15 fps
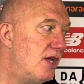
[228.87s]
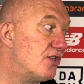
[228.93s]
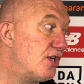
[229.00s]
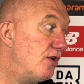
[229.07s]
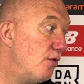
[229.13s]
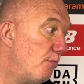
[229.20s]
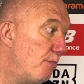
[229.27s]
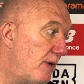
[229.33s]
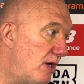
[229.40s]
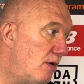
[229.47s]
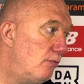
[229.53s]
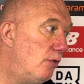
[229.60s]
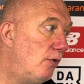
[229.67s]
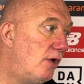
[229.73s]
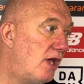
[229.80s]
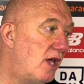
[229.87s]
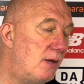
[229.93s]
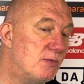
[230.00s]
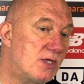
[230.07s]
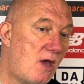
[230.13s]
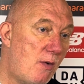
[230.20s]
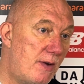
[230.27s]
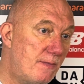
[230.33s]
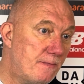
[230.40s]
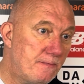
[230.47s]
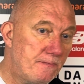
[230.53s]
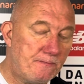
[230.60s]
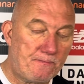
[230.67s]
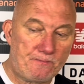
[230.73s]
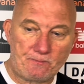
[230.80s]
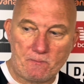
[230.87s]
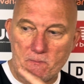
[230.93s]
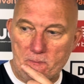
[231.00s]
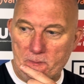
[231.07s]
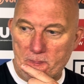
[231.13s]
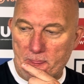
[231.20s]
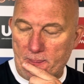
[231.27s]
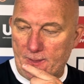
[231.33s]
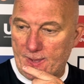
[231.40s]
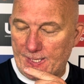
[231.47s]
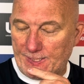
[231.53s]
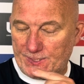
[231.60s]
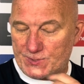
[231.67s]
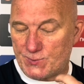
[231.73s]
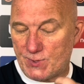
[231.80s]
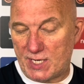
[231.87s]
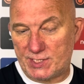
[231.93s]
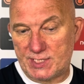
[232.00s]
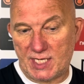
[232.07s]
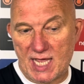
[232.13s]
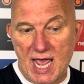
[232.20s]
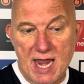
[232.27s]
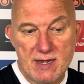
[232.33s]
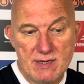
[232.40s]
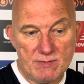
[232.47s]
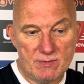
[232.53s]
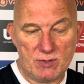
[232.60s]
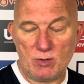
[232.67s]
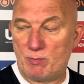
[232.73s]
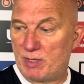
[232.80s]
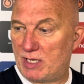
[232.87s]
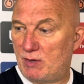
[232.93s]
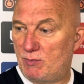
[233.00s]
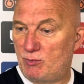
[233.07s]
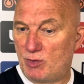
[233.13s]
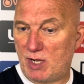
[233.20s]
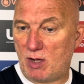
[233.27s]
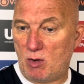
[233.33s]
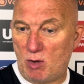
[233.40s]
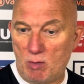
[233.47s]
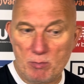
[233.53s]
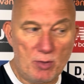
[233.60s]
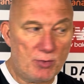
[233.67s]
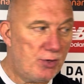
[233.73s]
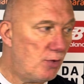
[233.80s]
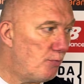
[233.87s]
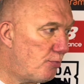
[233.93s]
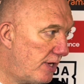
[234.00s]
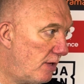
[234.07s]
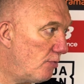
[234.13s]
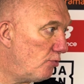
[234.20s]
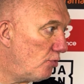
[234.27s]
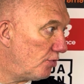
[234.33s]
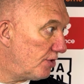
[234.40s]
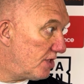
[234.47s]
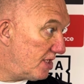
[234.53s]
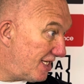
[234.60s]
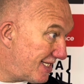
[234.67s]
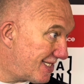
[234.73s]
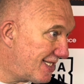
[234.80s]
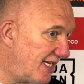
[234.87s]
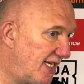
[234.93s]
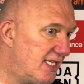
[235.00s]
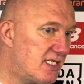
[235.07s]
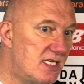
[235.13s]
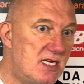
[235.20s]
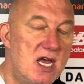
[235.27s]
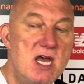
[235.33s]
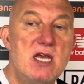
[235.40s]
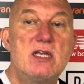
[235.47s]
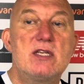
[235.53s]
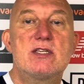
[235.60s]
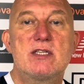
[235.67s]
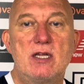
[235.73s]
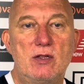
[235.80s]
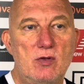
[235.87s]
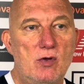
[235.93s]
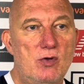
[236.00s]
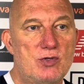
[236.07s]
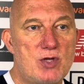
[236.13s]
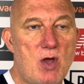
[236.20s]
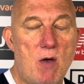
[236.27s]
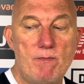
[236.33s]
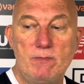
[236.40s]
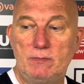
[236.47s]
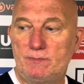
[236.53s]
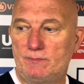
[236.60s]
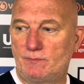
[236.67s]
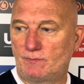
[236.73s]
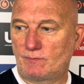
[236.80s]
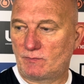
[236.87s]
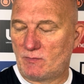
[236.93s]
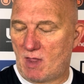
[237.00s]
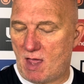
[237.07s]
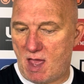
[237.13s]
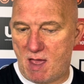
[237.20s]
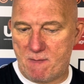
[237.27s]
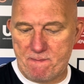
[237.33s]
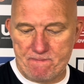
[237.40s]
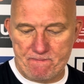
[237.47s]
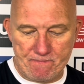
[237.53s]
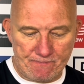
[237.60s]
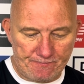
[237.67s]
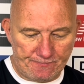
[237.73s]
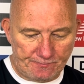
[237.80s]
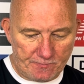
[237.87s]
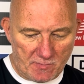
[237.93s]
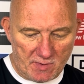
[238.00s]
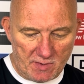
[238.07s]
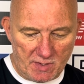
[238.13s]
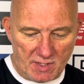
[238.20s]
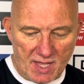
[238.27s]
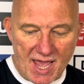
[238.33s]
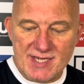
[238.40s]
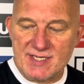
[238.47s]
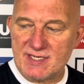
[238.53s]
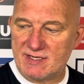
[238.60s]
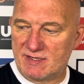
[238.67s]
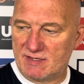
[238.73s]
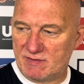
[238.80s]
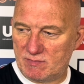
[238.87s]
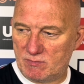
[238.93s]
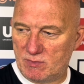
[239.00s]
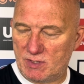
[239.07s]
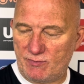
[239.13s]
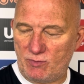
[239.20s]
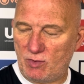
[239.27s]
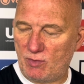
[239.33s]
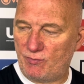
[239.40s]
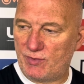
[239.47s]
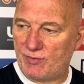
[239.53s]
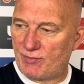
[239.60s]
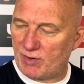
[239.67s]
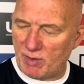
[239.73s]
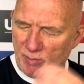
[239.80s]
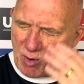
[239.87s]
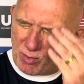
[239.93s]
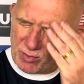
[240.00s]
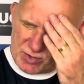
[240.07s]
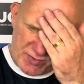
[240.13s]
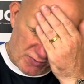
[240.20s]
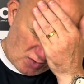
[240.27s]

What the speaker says: It's the unbeaten run keeps going. It's stretched again, the unbeaten run at home, but the unbeaten run this season still goes on. Yes, we'd have loved the 3 points. Of